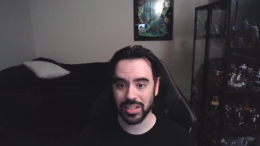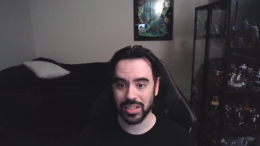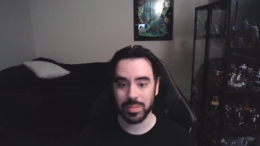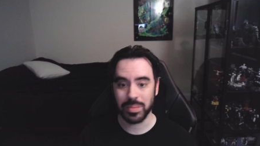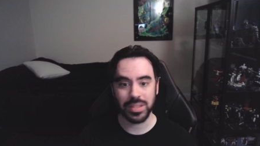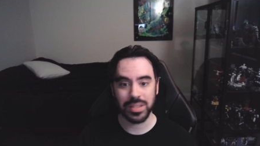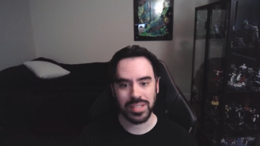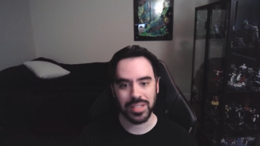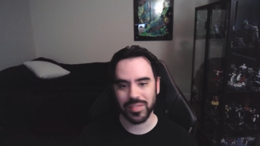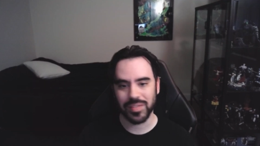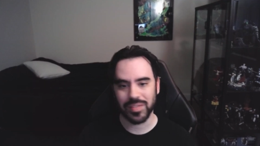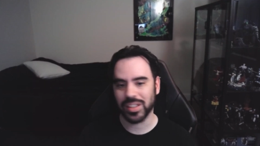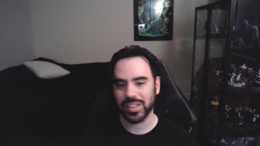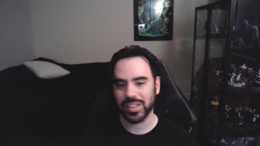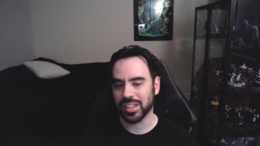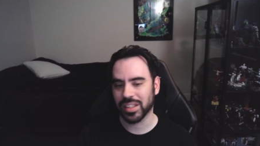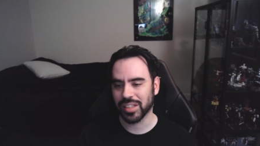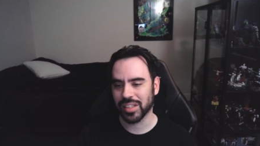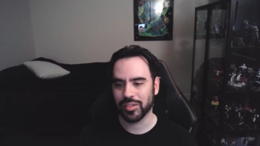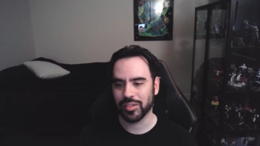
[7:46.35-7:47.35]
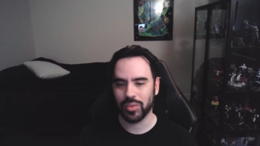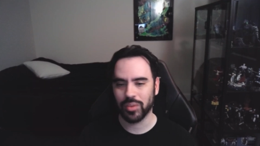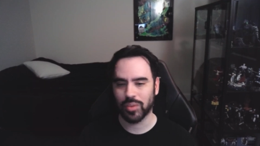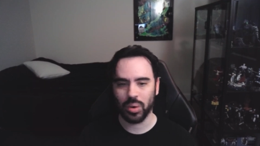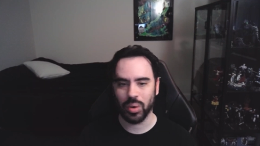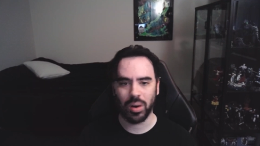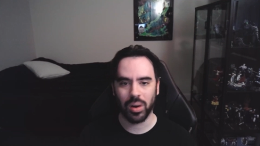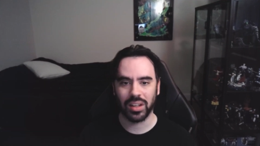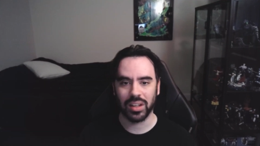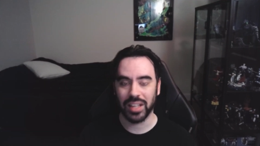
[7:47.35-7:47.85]
specifically
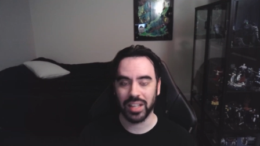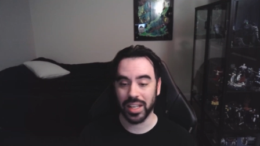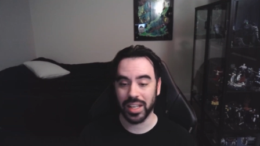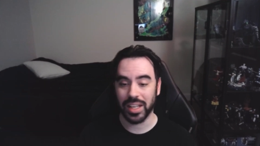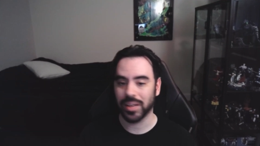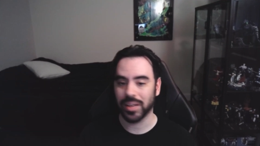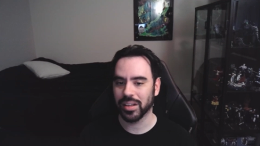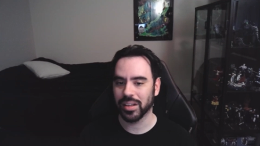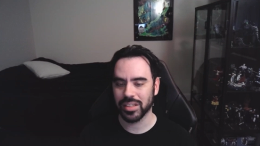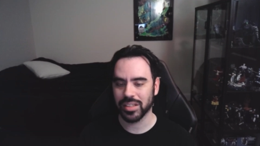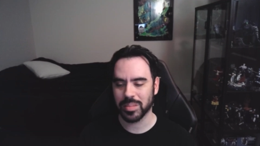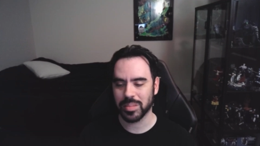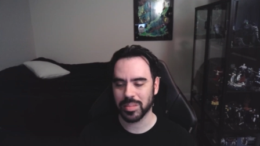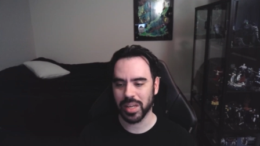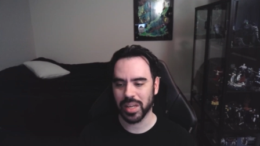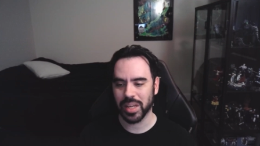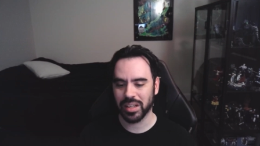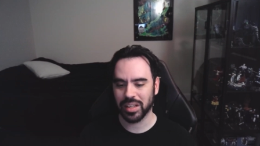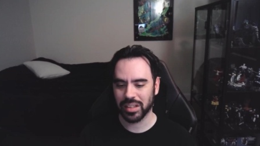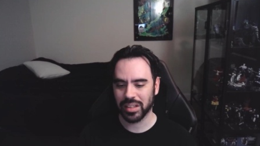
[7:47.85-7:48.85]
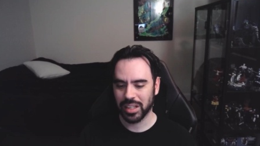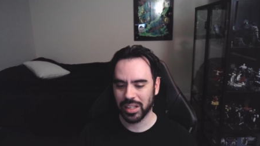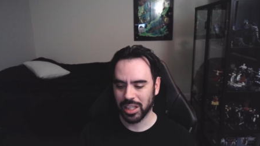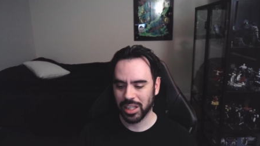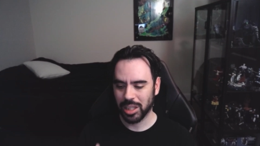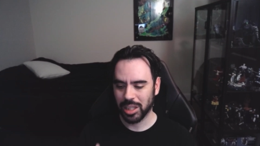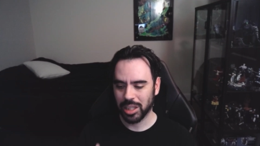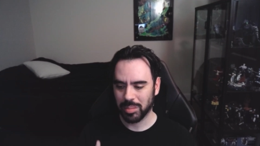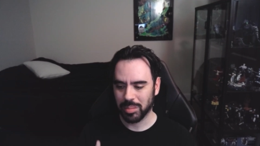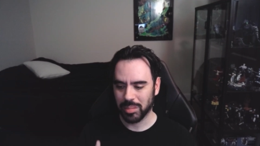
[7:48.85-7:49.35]
for laying on this bed,
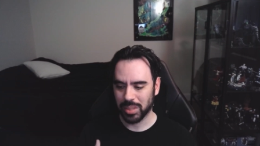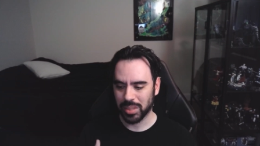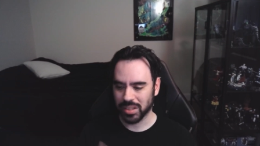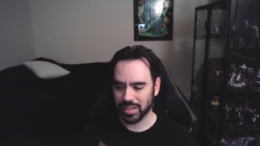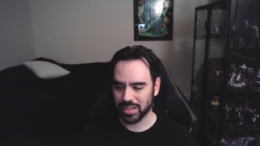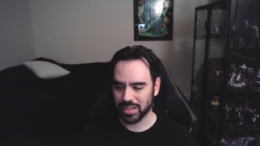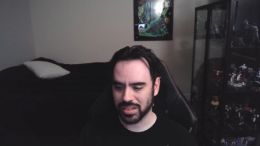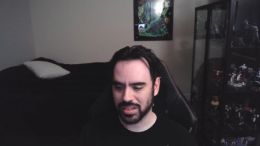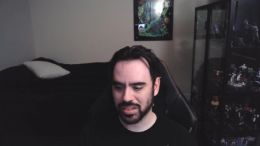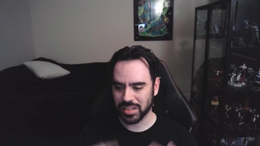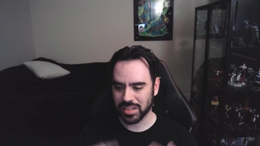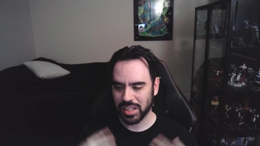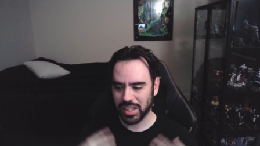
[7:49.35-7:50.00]
because